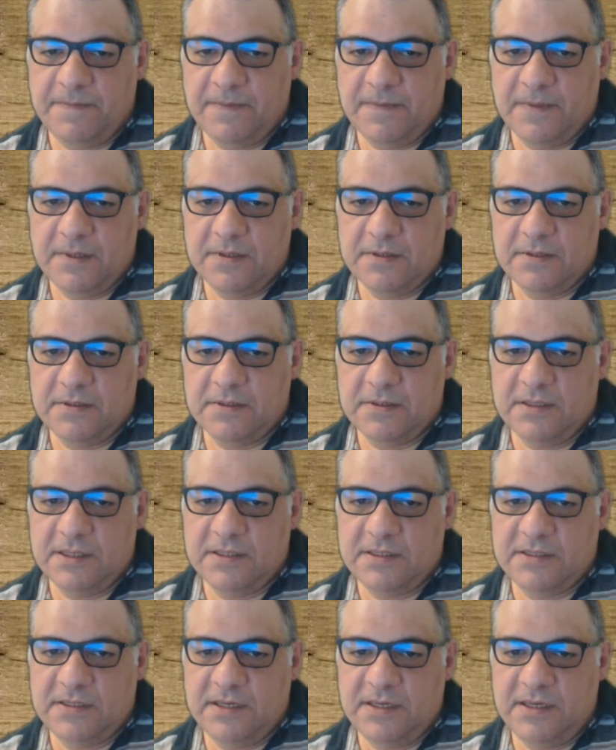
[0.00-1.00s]
So let's
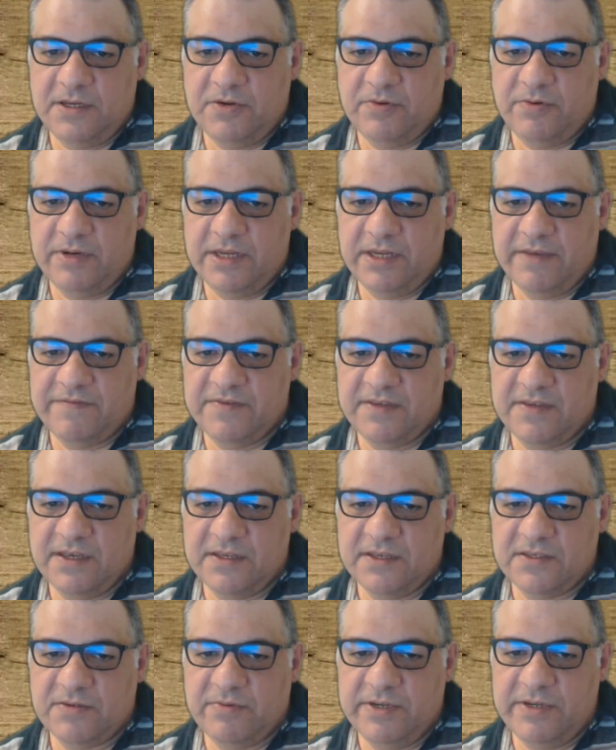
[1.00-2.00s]
see, queen
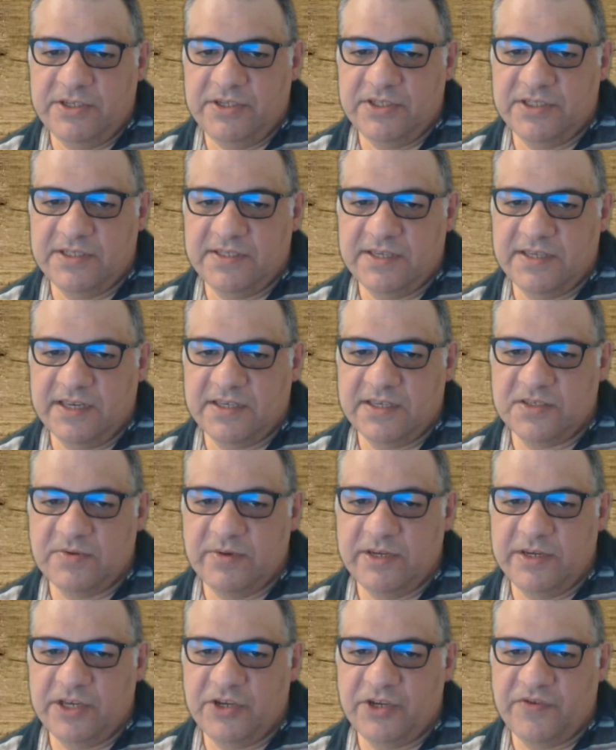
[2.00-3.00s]
f6, queen g6, queen
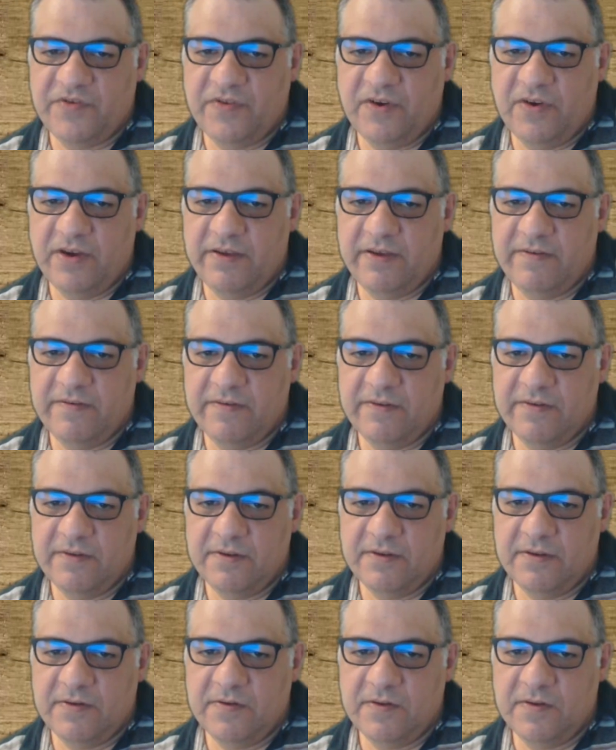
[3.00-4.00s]
h5,
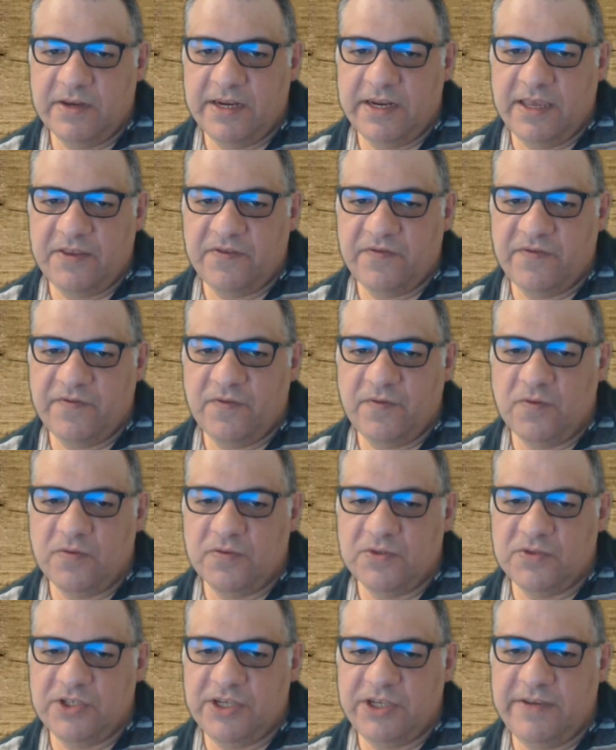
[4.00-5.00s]
knight h4,
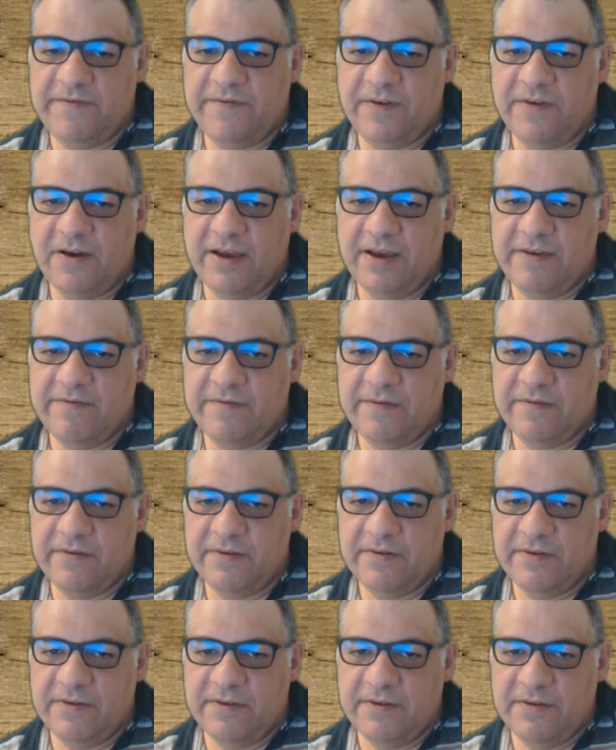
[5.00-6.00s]
g5.
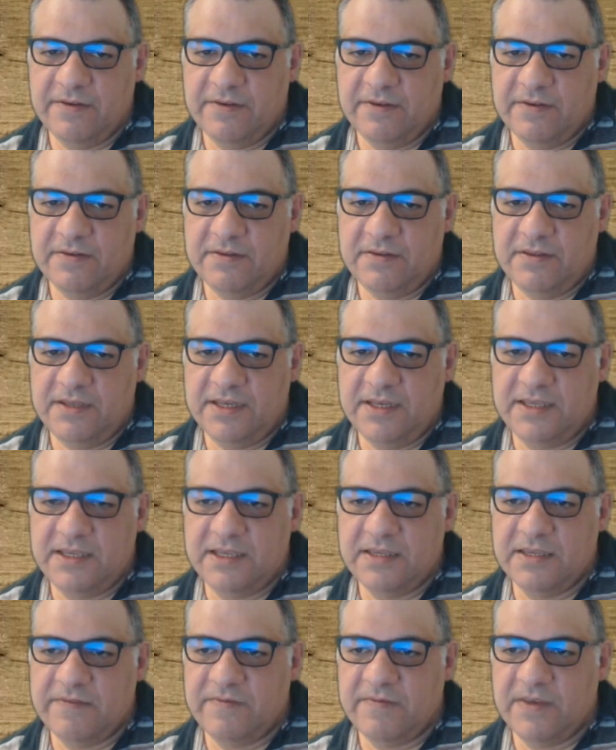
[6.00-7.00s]
Near the
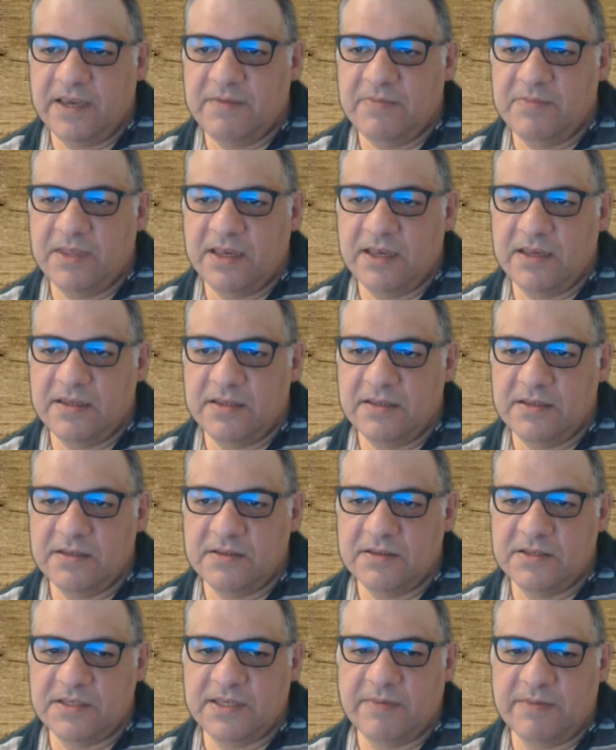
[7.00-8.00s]
end of game there.
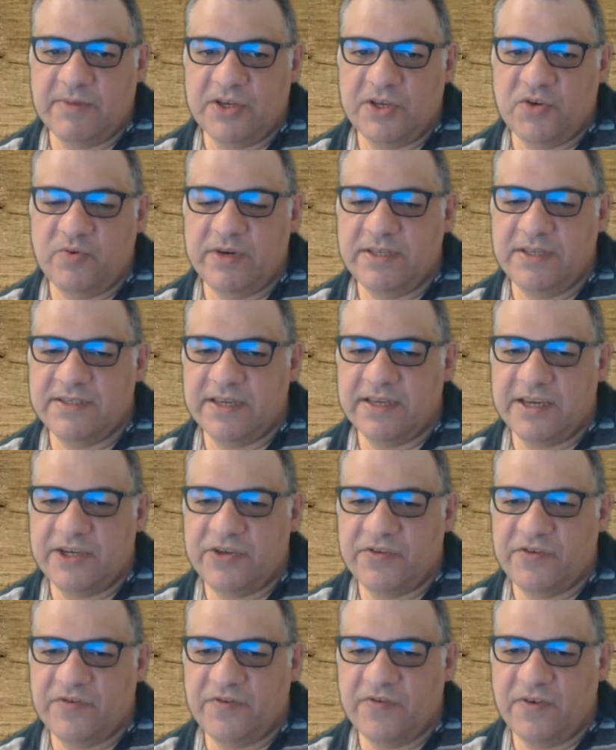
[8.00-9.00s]
Just get my queen to
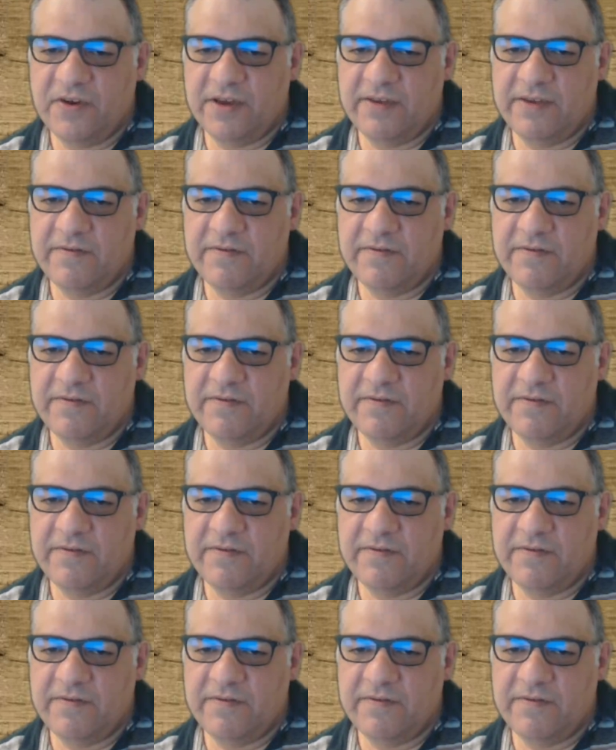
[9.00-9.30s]
h5.